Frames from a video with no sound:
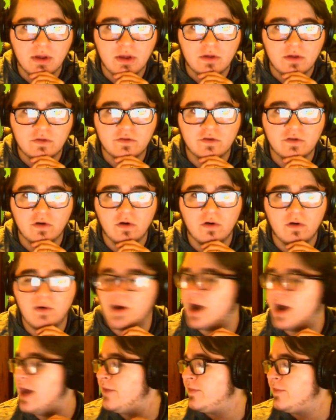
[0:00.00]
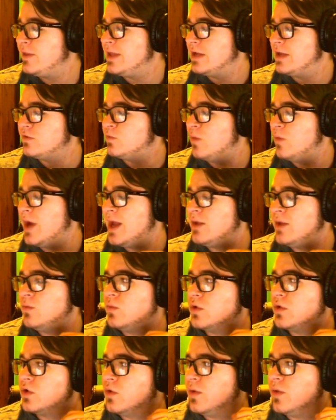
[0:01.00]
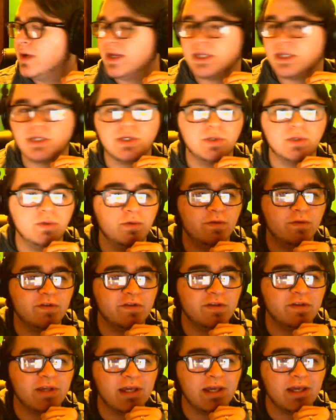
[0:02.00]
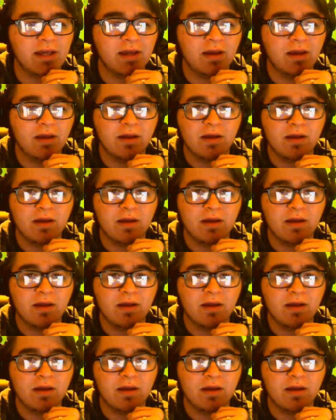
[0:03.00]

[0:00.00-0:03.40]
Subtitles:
So I think that's when we're going to see...